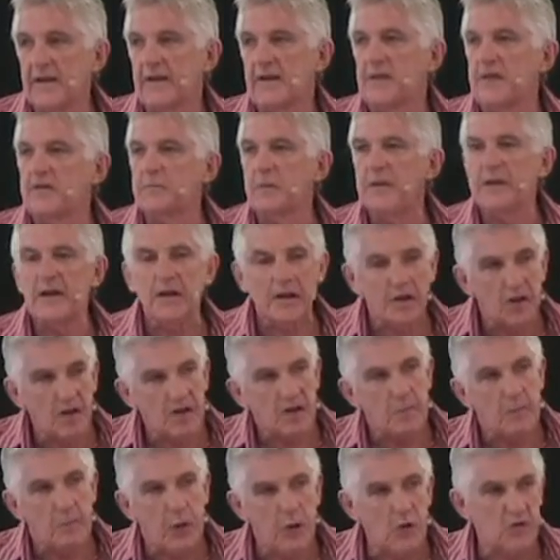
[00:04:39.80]
There's been a lot
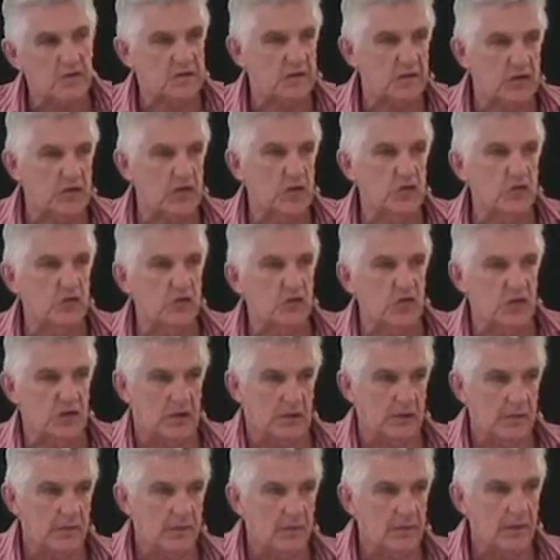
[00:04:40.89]
of
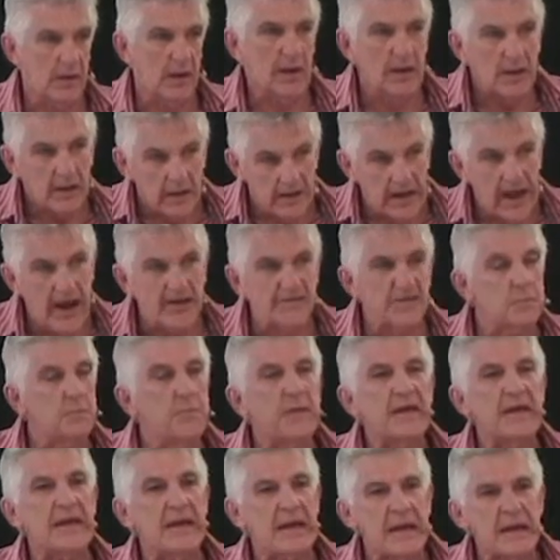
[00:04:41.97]
persecution. It hasn't
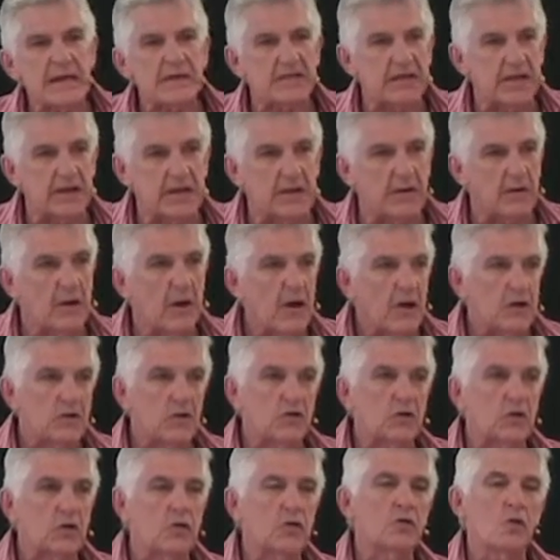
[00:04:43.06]
been easy to
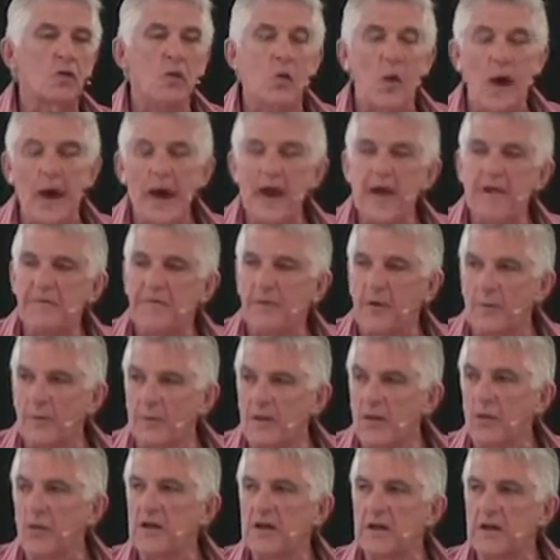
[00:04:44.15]
turn away from
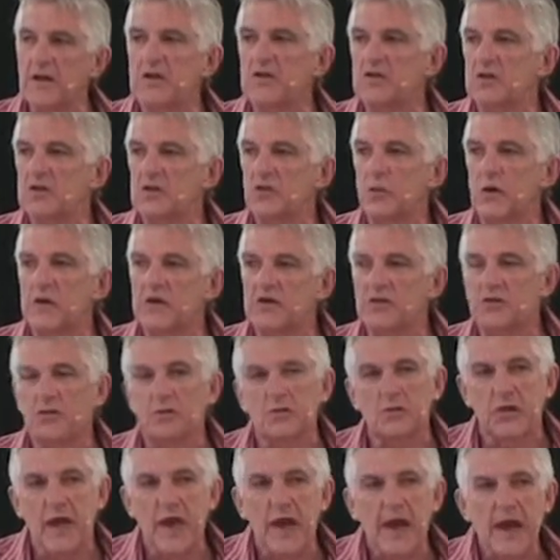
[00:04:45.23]
the religious
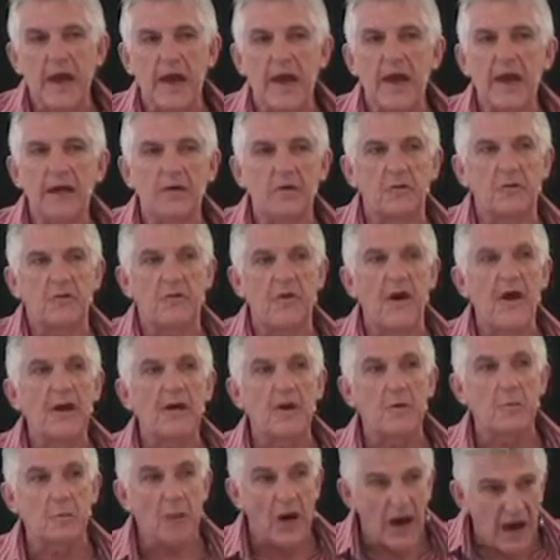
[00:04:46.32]
rituals and to
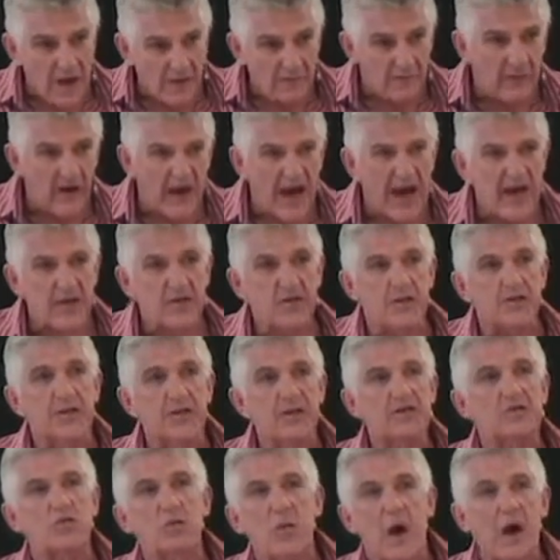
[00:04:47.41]
follow by faith
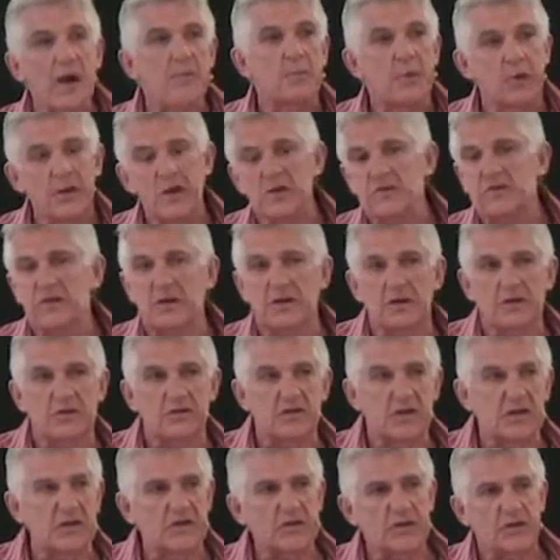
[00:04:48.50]
this one person,
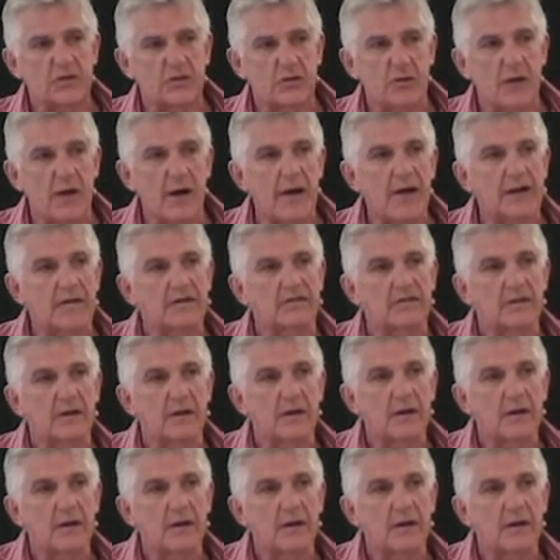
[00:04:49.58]
Jesus Christ.